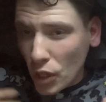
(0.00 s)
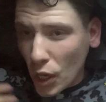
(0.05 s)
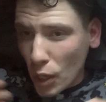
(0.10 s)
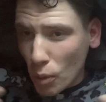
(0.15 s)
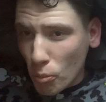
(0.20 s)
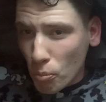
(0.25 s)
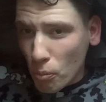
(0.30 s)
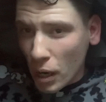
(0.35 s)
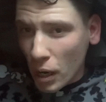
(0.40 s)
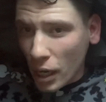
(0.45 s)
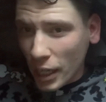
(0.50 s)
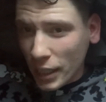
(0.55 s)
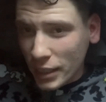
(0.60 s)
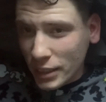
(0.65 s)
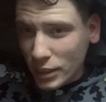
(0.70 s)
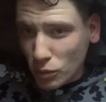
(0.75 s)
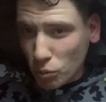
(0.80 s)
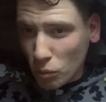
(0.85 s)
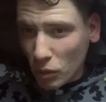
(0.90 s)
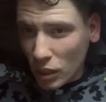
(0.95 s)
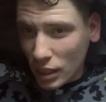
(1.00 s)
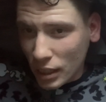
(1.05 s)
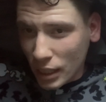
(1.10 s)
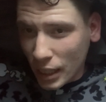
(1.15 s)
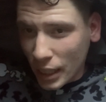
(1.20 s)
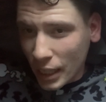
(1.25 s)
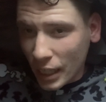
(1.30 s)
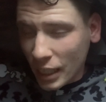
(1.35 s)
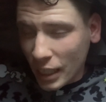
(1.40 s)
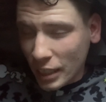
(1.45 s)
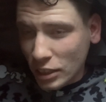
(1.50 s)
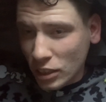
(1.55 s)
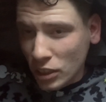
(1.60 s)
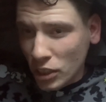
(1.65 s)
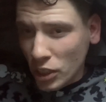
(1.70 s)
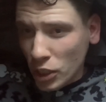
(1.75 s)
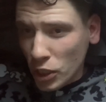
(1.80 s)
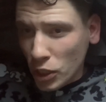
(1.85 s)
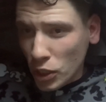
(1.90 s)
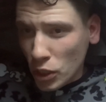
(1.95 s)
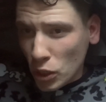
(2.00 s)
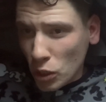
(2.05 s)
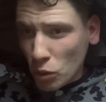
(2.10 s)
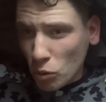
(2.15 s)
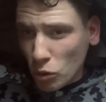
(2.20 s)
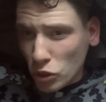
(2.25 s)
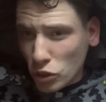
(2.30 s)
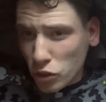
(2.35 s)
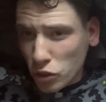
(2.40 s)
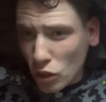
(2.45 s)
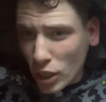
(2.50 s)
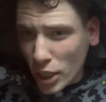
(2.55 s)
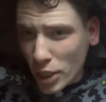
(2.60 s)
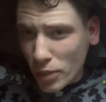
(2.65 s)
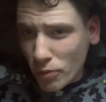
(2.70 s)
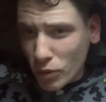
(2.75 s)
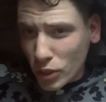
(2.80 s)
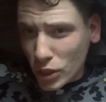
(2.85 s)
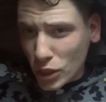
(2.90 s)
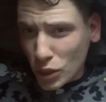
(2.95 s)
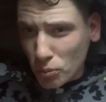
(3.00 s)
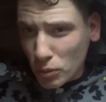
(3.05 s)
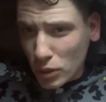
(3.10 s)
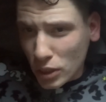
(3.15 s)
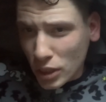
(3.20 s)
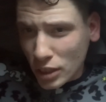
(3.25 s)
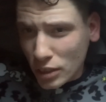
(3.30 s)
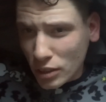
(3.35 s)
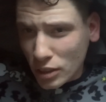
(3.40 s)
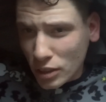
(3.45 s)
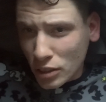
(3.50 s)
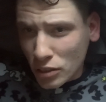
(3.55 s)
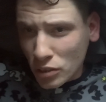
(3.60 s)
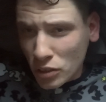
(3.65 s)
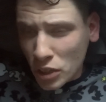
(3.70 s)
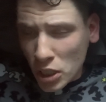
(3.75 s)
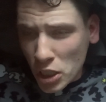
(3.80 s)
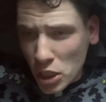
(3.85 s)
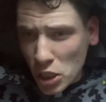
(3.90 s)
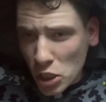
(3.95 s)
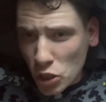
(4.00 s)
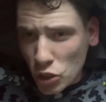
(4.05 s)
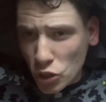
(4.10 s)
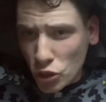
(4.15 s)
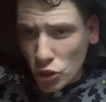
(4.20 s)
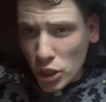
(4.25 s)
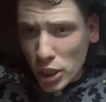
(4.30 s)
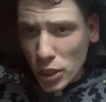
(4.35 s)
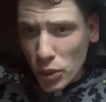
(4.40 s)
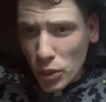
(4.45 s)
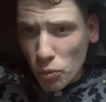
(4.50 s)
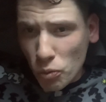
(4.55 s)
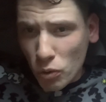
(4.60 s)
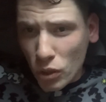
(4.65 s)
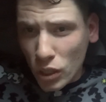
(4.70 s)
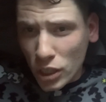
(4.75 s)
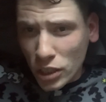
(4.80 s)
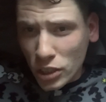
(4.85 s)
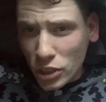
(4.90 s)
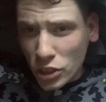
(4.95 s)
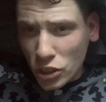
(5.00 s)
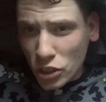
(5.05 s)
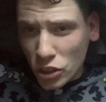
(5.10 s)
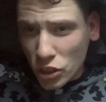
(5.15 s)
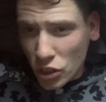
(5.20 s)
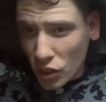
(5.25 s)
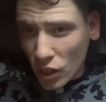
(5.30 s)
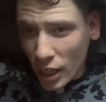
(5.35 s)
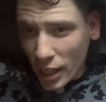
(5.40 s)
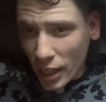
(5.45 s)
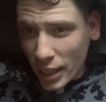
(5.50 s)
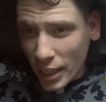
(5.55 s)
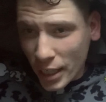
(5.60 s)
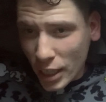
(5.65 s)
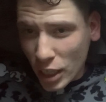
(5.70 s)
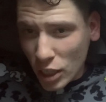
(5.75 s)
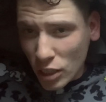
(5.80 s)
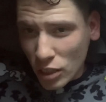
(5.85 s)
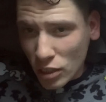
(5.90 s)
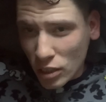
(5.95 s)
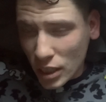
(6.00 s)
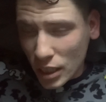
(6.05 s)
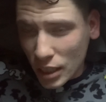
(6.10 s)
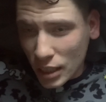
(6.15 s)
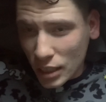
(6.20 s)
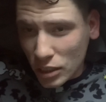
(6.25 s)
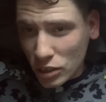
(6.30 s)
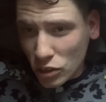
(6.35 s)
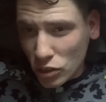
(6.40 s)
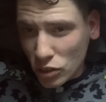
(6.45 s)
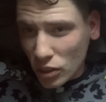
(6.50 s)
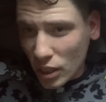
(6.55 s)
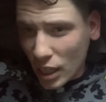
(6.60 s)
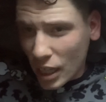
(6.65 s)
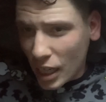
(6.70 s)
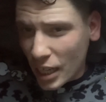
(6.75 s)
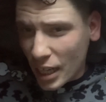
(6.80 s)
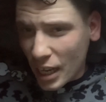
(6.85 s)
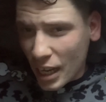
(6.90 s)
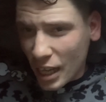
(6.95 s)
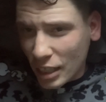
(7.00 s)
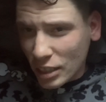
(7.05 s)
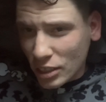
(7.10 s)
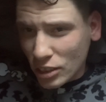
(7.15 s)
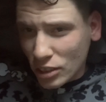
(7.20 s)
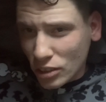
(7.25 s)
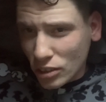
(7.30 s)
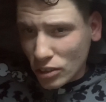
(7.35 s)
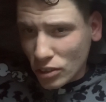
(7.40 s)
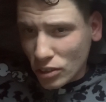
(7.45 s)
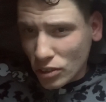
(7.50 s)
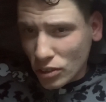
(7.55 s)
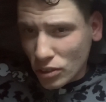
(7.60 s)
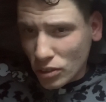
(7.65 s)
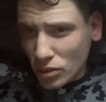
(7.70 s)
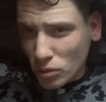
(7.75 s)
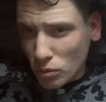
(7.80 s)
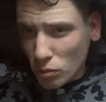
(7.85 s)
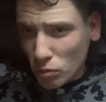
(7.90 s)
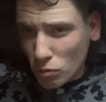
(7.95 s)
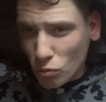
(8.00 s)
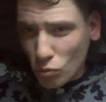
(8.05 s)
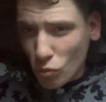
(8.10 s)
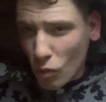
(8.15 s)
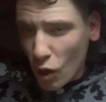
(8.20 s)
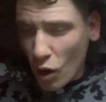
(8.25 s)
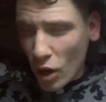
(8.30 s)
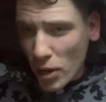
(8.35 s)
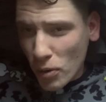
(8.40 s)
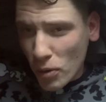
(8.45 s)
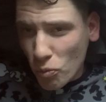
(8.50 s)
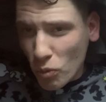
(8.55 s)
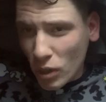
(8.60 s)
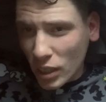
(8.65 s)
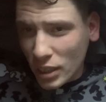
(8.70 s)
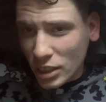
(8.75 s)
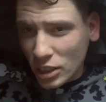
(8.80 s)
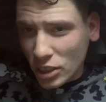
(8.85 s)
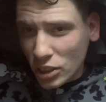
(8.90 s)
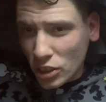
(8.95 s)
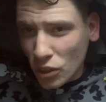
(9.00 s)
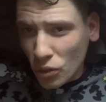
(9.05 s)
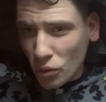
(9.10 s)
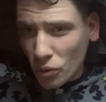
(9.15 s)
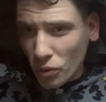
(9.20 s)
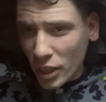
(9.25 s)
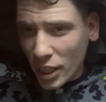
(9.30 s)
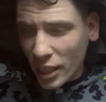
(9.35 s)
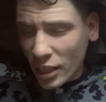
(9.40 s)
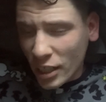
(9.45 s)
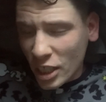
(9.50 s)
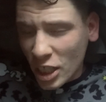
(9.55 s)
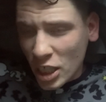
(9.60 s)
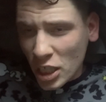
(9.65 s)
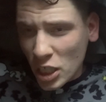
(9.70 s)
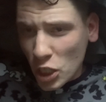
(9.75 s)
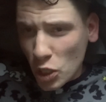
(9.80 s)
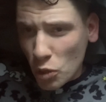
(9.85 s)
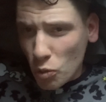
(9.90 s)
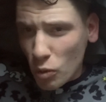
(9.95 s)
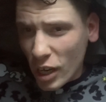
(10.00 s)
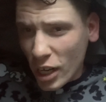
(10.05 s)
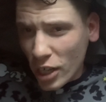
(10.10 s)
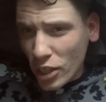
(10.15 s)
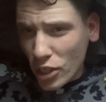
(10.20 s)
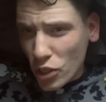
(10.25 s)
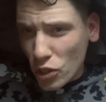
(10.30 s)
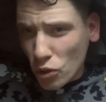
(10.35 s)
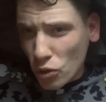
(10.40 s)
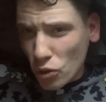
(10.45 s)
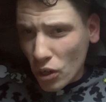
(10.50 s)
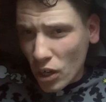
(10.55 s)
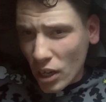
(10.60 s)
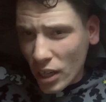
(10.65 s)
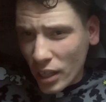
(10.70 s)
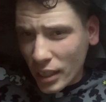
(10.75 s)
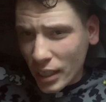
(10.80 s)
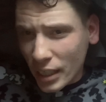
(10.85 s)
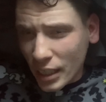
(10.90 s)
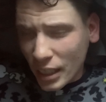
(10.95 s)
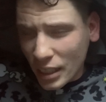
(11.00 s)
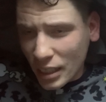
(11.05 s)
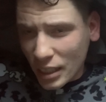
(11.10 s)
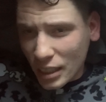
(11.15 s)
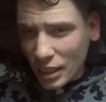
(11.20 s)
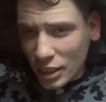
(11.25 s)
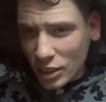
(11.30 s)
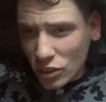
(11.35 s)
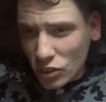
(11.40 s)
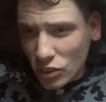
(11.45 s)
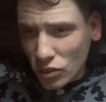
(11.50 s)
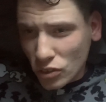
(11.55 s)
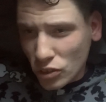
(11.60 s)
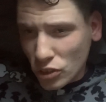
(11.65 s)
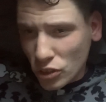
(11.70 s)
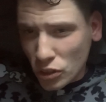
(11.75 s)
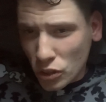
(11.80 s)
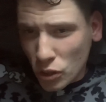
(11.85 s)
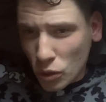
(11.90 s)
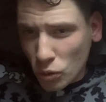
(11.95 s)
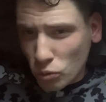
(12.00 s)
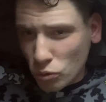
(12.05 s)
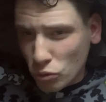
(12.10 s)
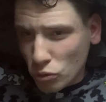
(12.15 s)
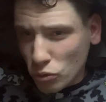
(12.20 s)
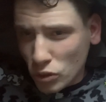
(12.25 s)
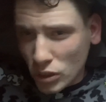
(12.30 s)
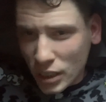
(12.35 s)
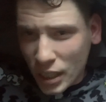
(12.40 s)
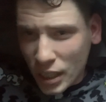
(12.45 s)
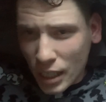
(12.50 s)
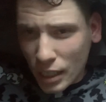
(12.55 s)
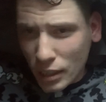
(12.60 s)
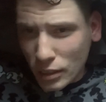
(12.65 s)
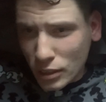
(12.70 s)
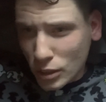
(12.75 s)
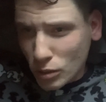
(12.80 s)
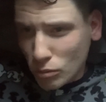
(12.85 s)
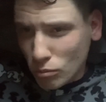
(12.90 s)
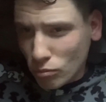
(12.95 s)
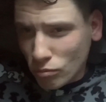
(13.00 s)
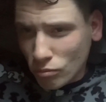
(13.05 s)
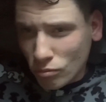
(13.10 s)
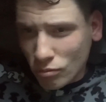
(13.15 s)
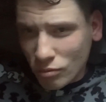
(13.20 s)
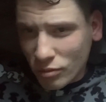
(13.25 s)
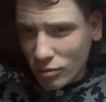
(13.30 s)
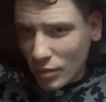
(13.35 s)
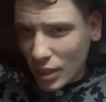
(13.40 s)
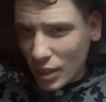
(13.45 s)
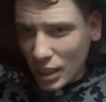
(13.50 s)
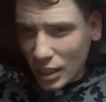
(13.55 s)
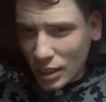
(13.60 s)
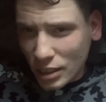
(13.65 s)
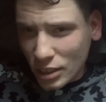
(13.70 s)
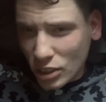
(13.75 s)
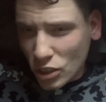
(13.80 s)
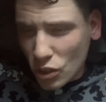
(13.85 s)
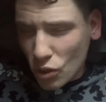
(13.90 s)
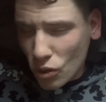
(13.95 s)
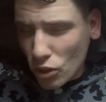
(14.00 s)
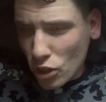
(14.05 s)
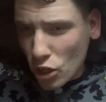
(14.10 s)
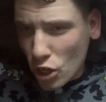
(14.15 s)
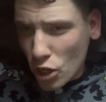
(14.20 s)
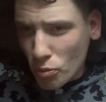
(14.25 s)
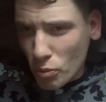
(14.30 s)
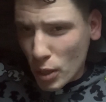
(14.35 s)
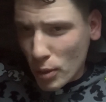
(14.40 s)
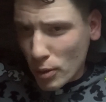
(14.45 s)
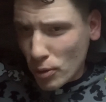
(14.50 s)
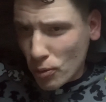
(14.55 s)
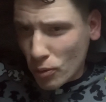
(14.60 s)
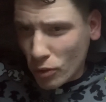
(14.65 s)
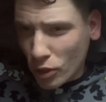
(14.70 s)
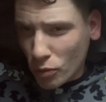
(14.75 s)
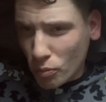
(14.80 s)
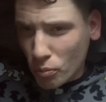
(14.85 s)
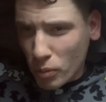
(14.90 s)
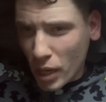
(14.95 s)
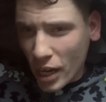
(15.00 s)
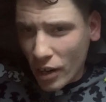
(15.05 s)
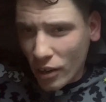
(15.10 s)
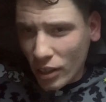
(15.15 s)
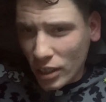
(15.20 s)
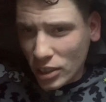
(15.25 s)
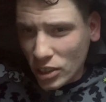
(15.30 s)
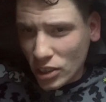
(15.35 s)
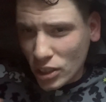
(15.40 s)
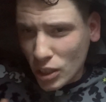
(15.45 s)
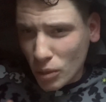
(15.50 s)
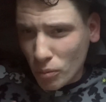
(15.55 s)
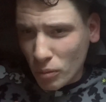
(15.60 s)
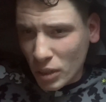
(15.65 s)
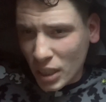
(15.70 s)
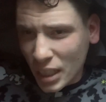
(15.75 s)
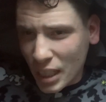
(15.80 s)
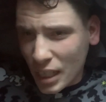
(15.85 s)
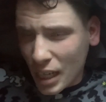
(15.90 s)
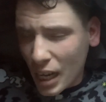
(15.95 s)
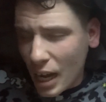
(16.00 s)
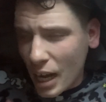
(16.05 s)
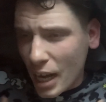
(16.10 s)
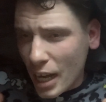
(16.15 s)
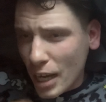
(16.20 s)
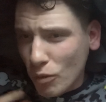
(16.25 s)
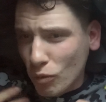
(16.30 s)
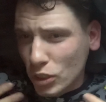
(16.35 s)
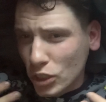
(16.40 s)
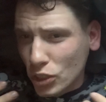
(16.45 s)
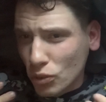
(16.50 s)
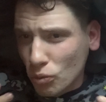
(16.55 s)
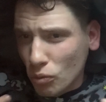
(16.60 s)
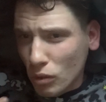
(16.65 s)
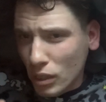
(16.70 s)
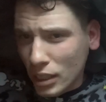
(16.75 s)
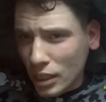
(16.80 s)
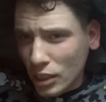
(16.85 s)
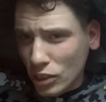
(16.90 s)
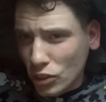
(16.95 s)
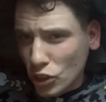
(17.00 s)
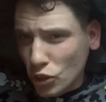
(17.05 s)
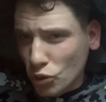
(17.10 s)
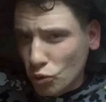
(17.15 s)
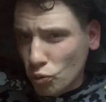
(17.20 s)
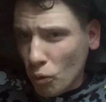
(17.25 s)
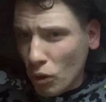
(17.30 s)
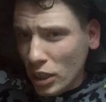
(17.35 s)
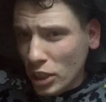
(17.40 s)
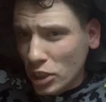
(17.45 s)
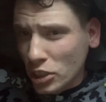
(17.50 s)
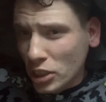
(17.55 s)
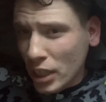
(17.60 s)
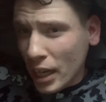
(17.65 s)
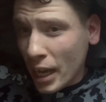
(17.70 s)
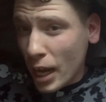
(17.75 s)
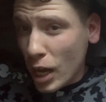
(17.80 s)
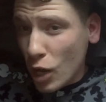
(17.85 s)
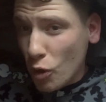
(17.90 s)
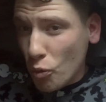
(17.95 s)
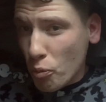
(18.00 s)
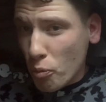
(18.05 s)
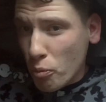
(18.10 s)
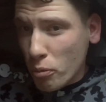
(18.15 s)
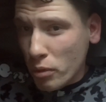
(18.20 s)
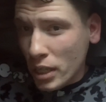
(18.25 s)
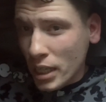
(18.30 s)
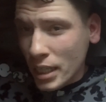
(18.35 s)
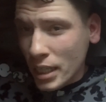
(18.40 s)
But one day I was looking for Timberland. She was crying, and I asked, well, once go there, why are you crying? And, you know, she had some things going on, maybe with her parents or something, and I was the one that just wanted to help